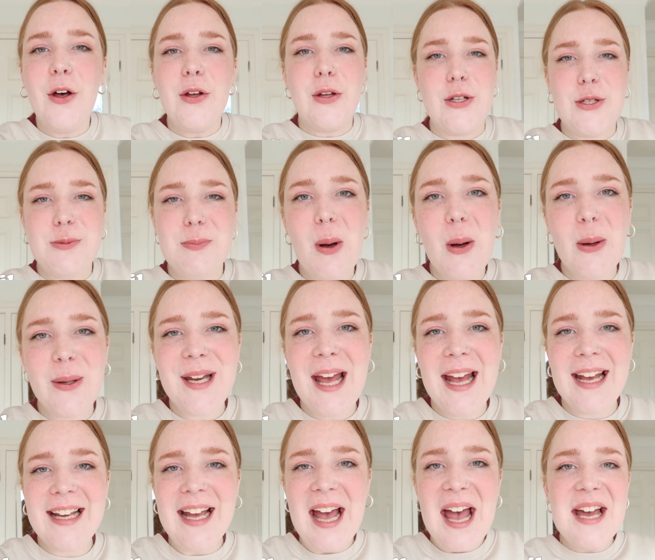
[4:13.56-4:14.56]
Good
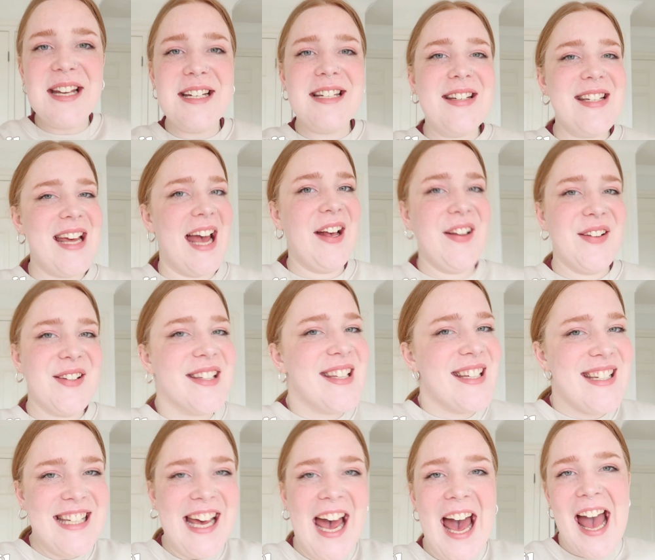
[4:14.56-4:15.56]
morning, today is
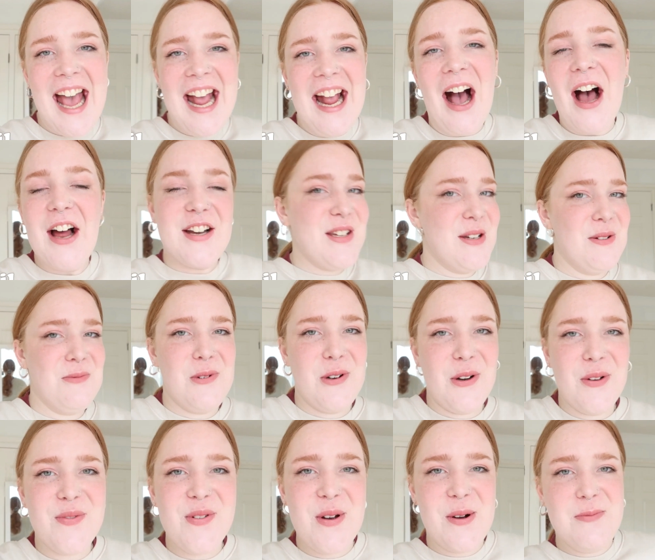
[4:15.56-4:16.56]
the day. I didn't
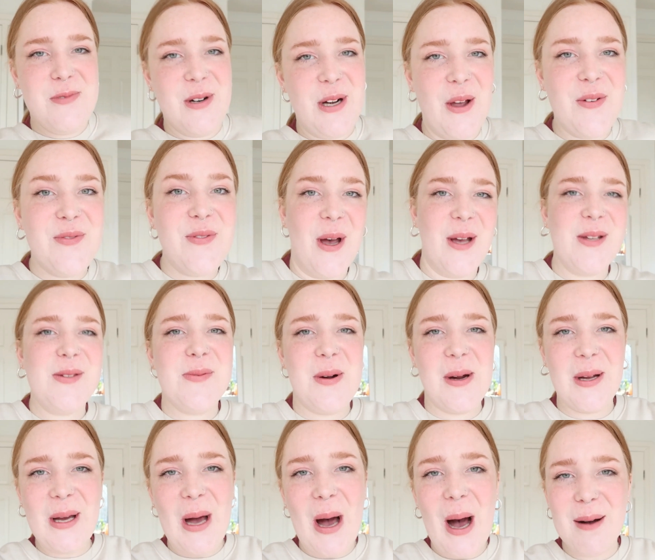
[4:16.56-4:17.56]
want to film when I first
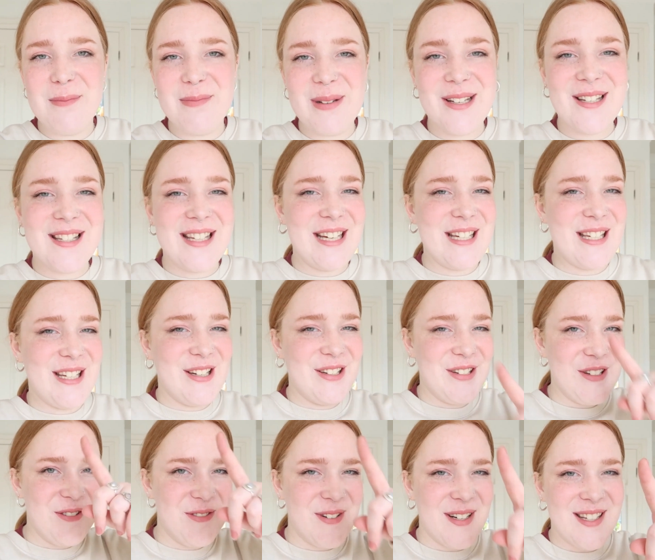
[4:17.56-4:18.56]
woke up because I did
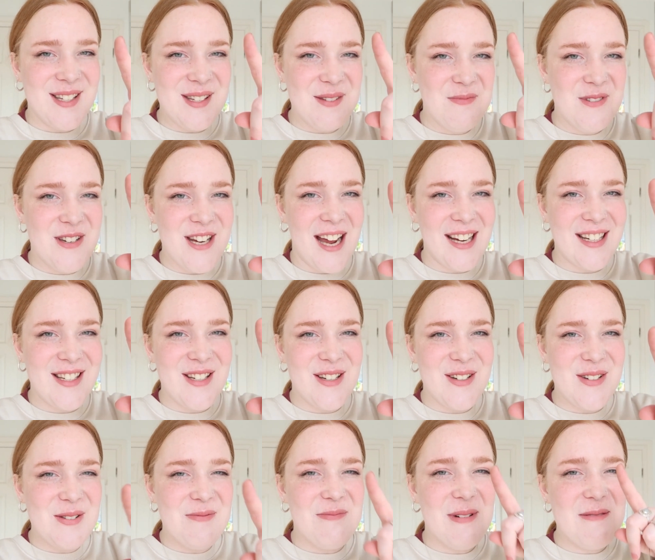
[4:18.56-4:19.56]
not want to subject
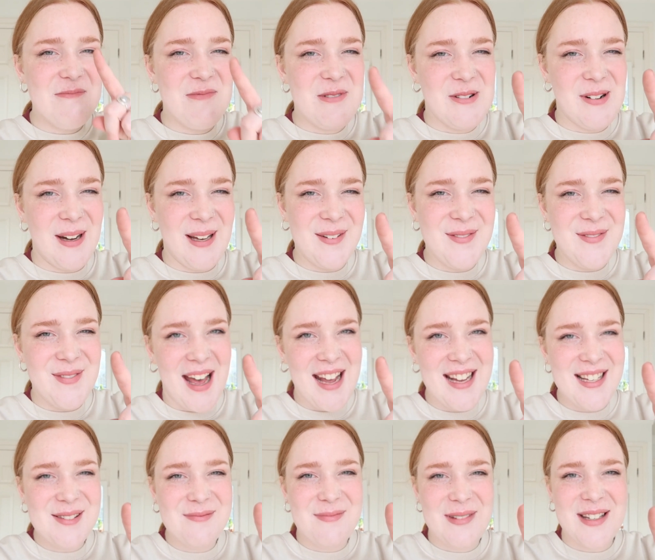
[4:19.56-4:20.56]
you to my morning
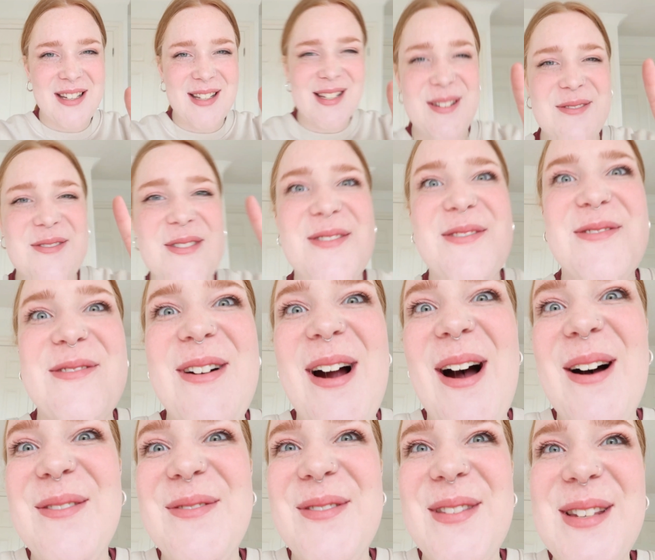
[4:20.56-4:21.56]
face because it was
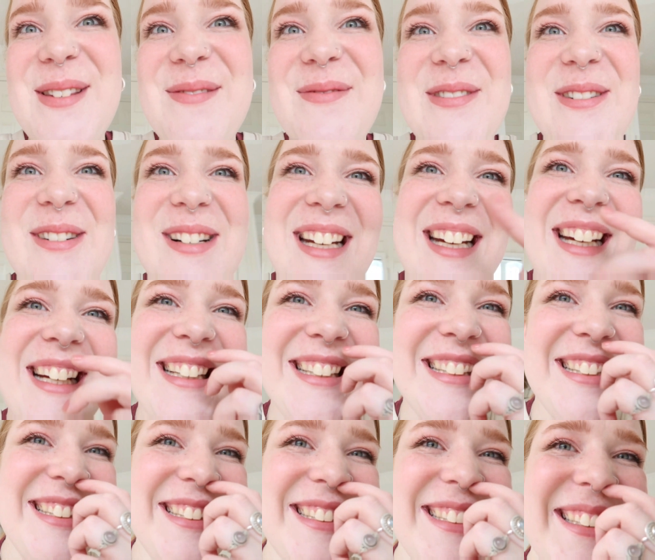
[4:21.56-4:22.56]
rough this
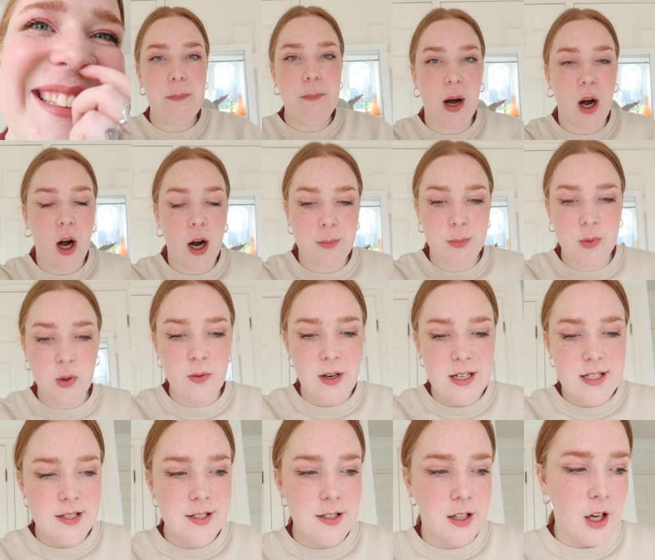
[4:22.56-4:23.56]
morning. But I'm all
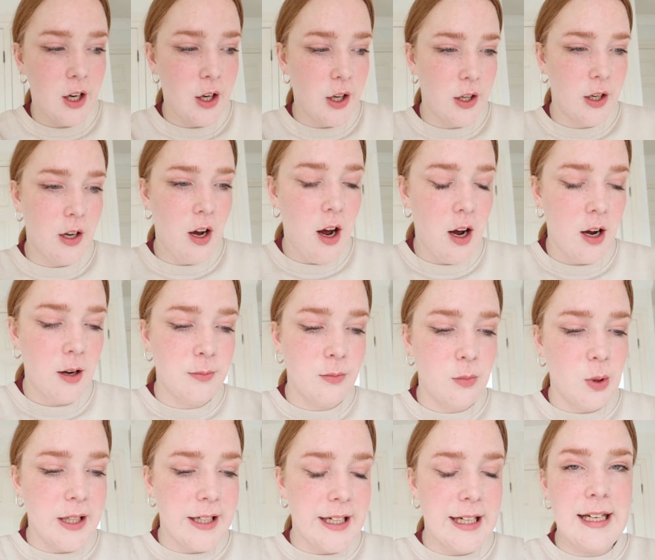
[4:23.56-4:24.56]
ready to go.
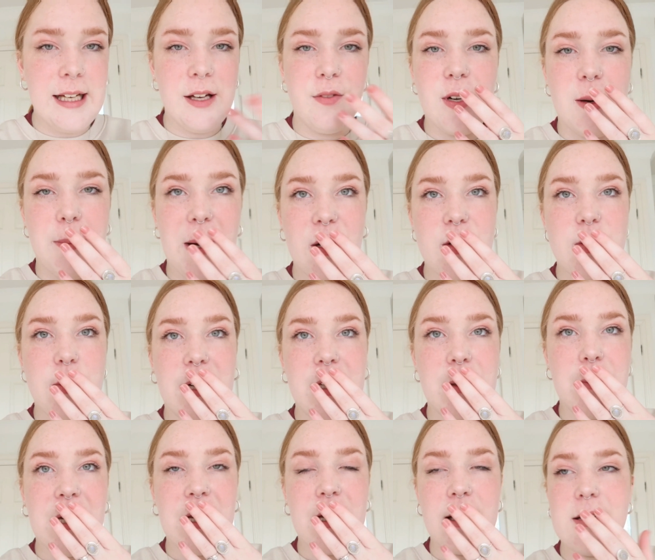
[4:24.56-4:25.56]
We're gonna leave in about
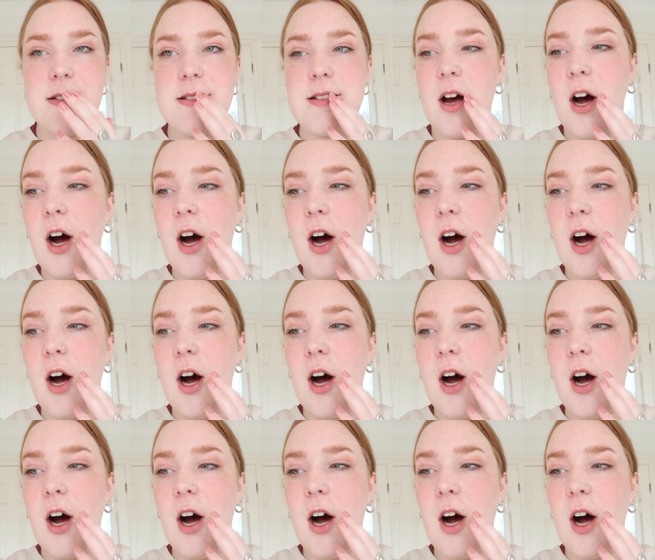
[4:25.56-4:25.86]
20 minutes.